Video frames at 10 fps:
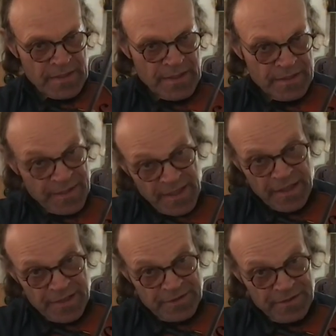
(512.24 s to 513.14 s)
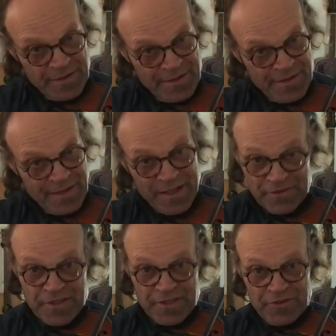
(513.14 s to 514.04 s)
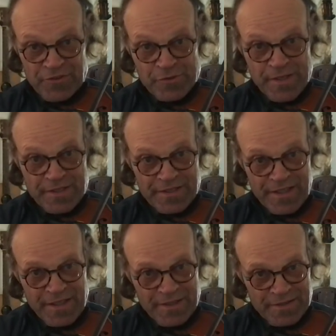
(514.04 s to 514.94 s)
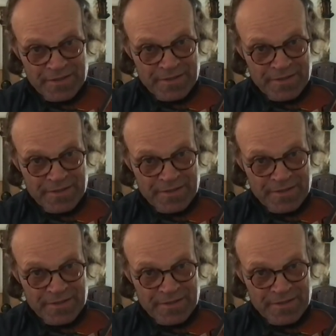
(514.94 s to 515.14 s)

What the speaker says: And then I think you do that again.